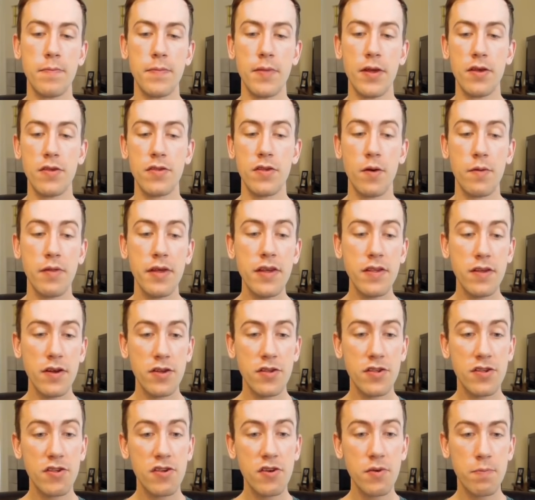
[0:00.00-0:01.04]
So these are
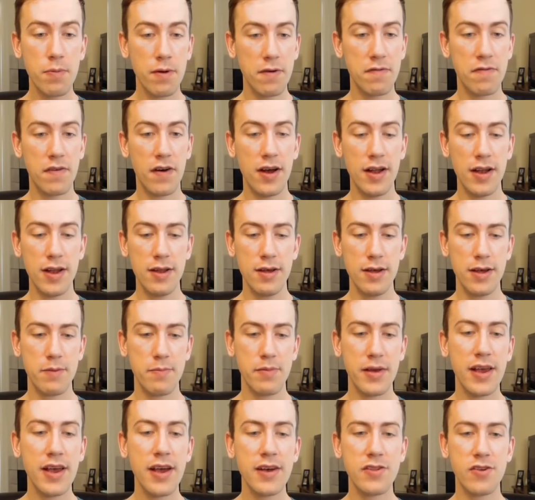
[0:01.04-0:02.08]
super fun
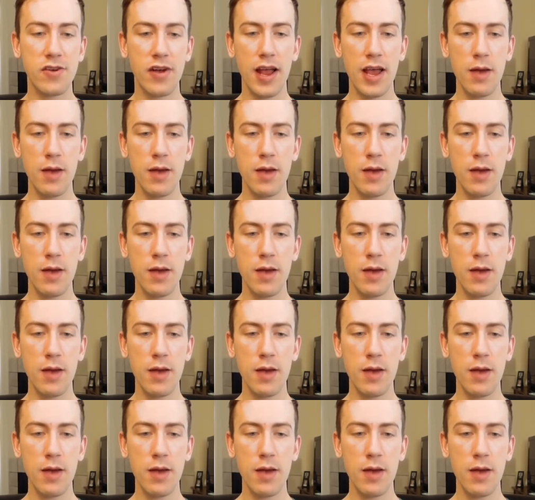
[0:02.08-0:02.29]
because you're